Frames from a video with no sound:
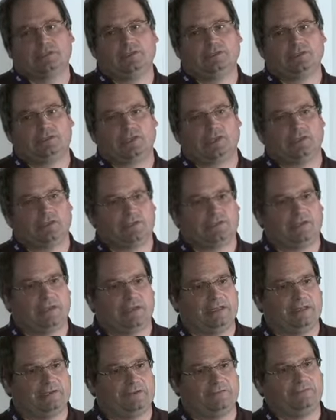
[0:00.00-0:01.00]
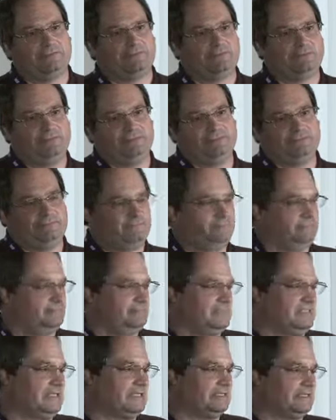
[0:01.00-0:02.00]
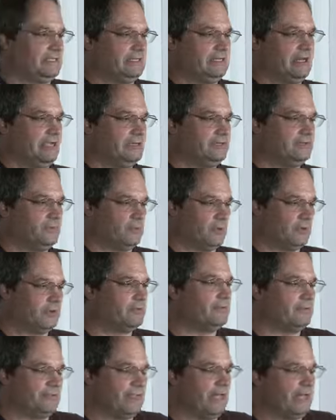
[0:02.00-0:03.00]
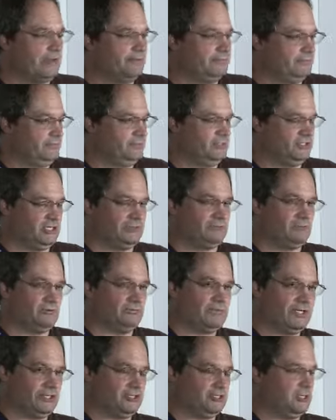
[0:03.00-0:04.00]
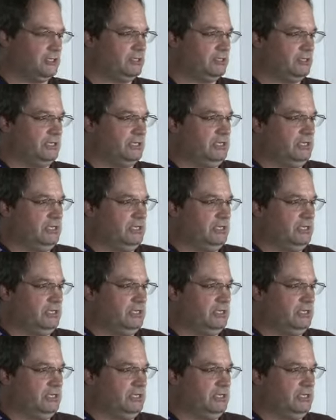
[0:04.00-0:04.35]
So it's kind of silly not to work with that general picture.